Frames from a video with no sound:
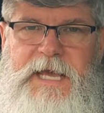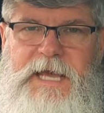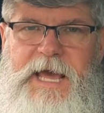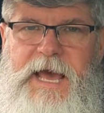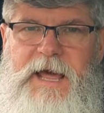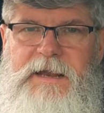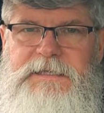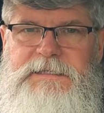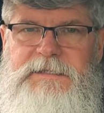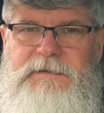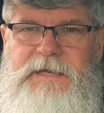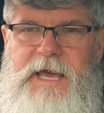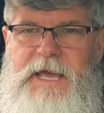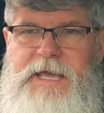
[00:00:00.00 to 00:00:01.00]
hey, Alex.
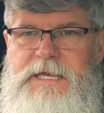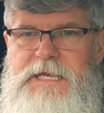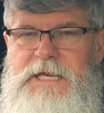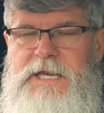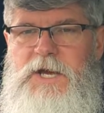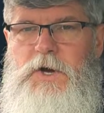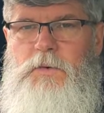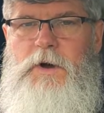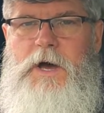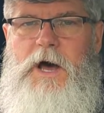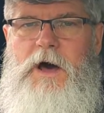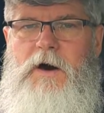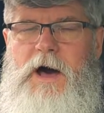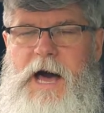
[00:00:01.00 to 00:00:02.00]
Okay.
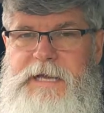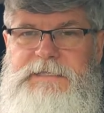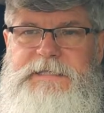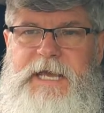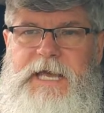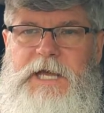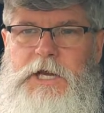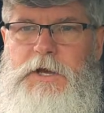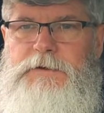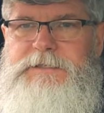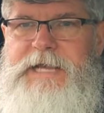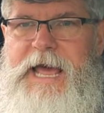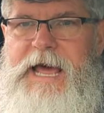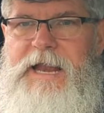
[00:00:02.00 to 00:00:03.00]
Well, I say hello
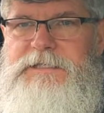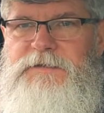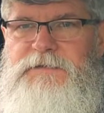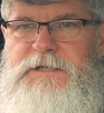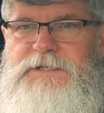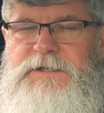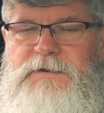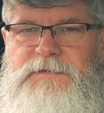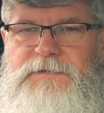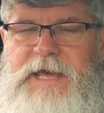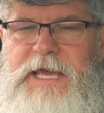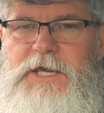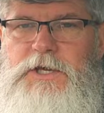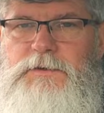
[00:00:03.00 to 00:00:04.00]
to Alex Visser.
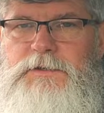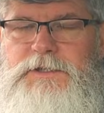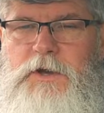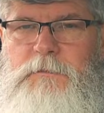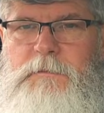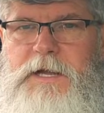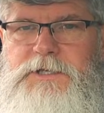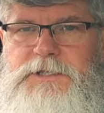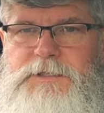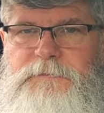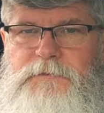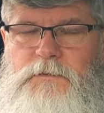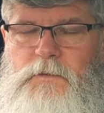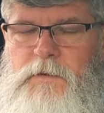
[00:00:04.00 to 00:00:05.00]
Thank you so much
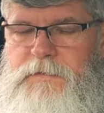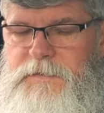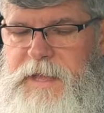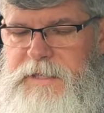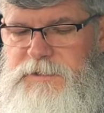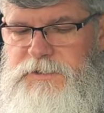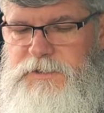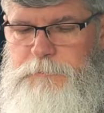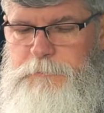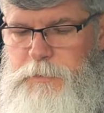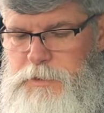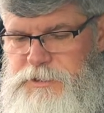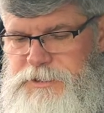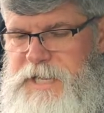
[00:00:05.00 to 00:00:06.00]
for that
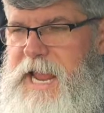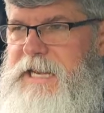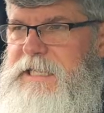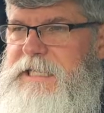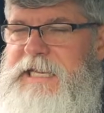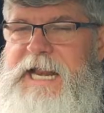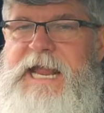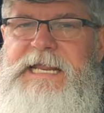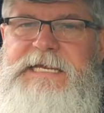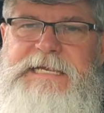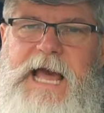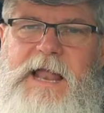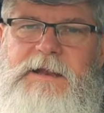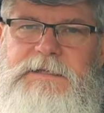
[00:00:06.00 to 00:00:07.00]
super chat. Canadian
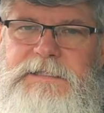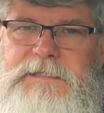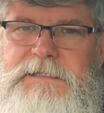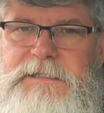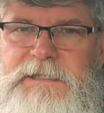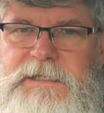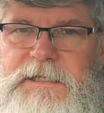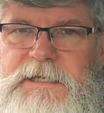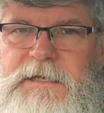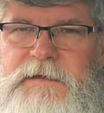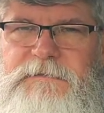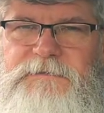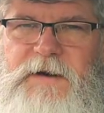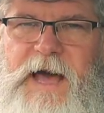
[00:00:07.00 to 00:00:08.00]
dollars.
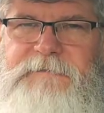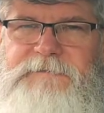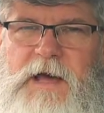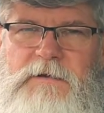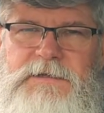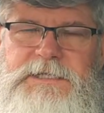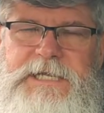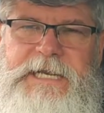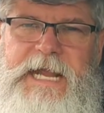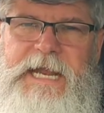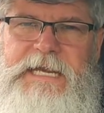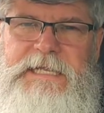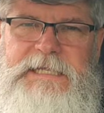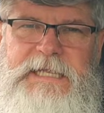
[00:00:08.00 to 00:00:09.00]
$5
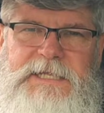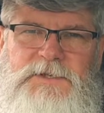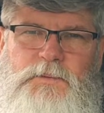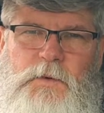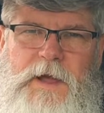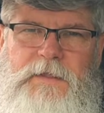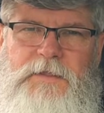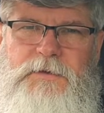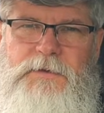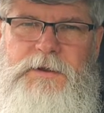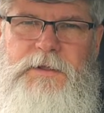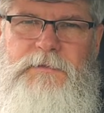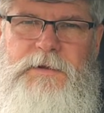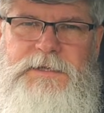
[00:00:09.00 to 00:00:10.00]
Canadian. That's what,
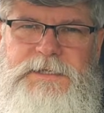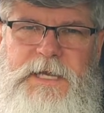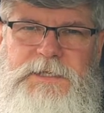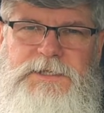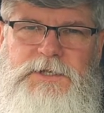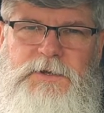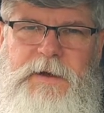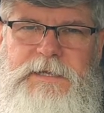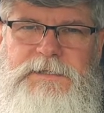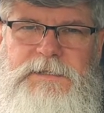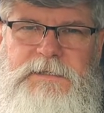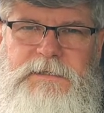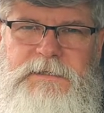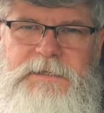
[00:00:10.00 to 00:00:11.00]
33 cents
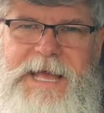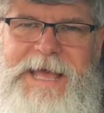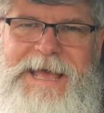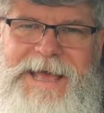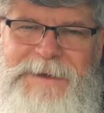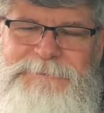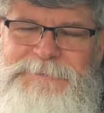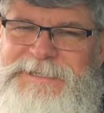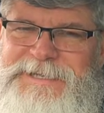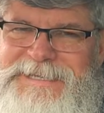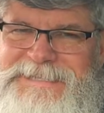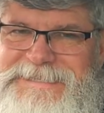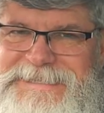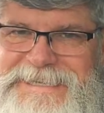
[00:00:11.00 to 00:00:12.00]
US? I'm
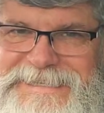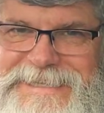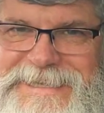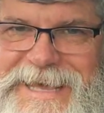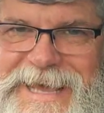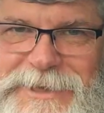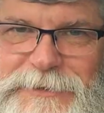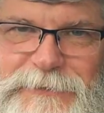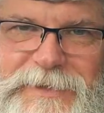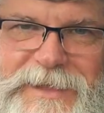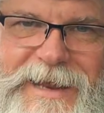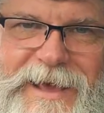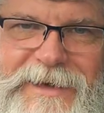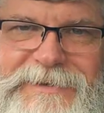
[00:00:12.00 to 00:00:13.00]
just teasing. Thank you for
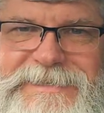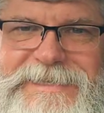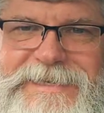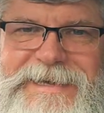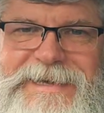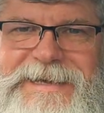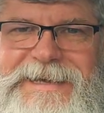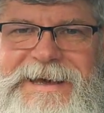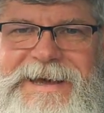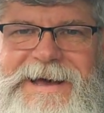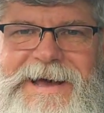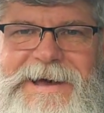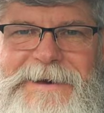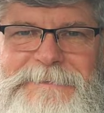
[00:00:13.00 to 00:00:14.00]
that, Alex.
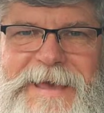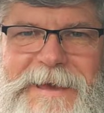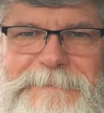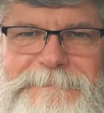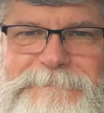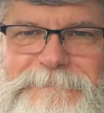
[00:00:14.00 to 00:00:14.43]
Yeah.